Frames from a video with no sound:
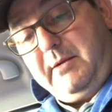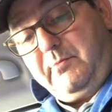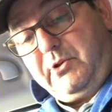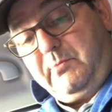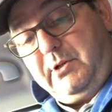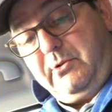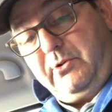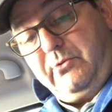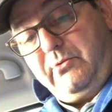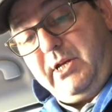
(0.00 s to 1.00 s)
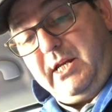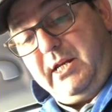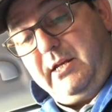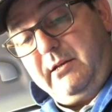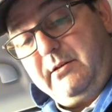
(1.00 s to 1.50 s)
some little
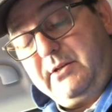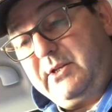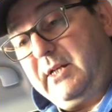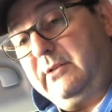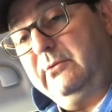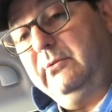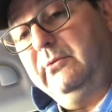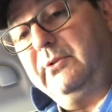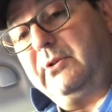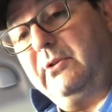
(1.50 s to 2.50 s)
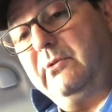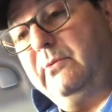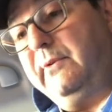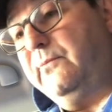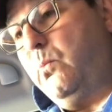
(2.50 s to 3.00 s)
green signals to do
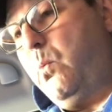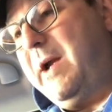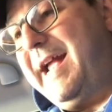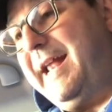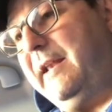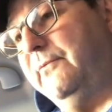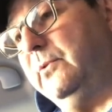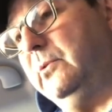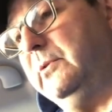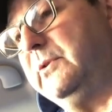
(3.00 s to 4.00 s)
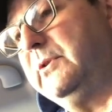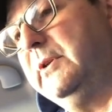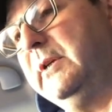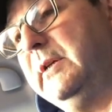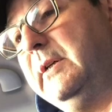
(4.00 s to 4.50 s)
with wear levels.
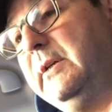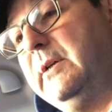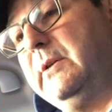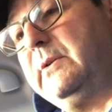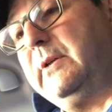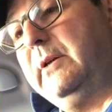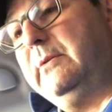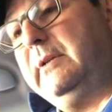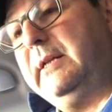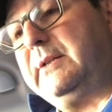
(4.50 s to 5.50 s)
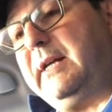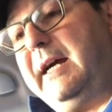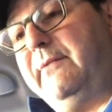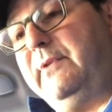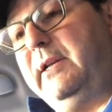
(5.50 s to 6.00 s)
So let's
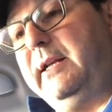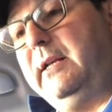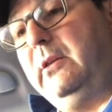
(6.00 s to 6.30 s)
have a little